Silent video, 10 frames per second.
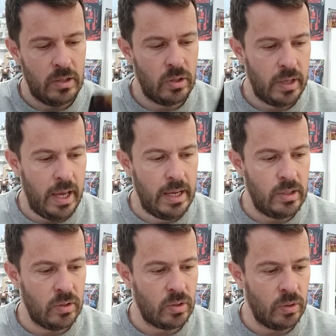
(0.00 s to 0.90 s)
it took
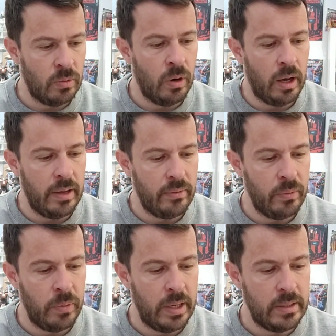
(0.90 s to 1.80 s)
ages to arrive.
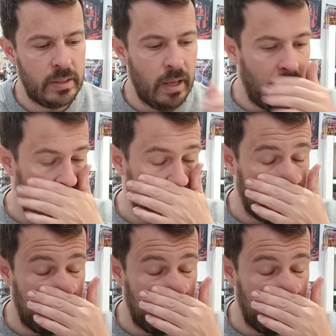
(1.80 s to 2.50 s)
And when I